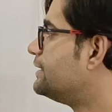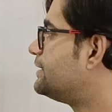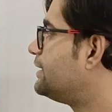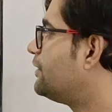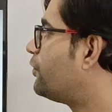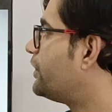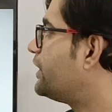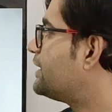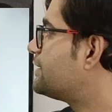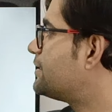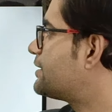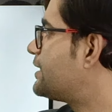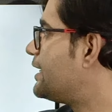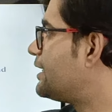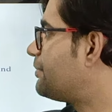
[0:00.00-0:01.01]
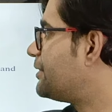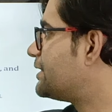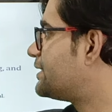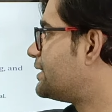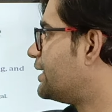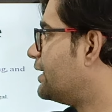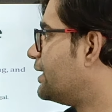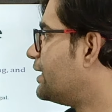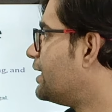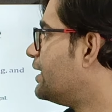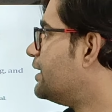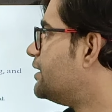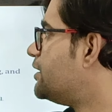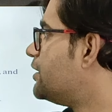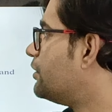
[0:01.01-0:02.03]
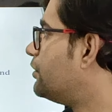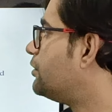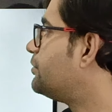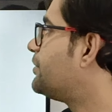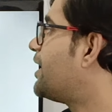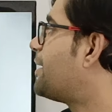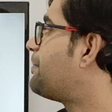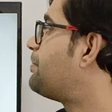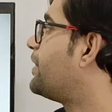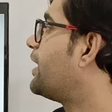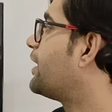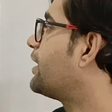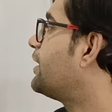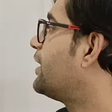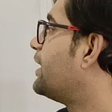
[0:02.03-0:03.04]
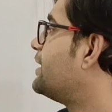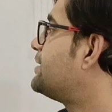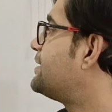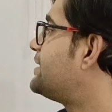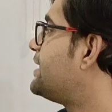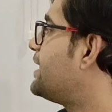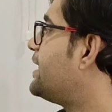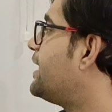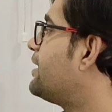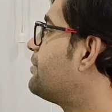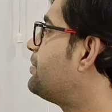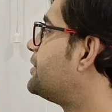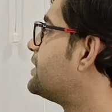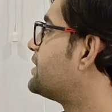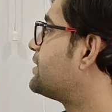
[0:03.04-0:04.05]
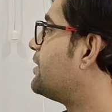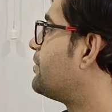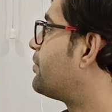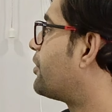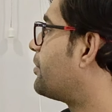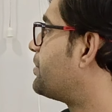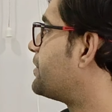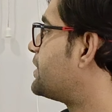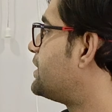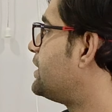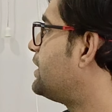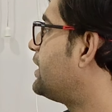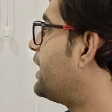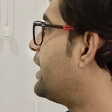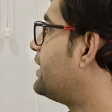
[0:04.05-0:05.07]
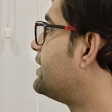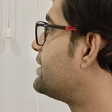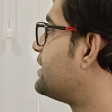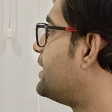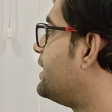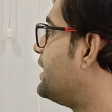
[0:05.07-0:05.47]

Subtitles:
See, what does the statement say? No napping is stealing personal property and is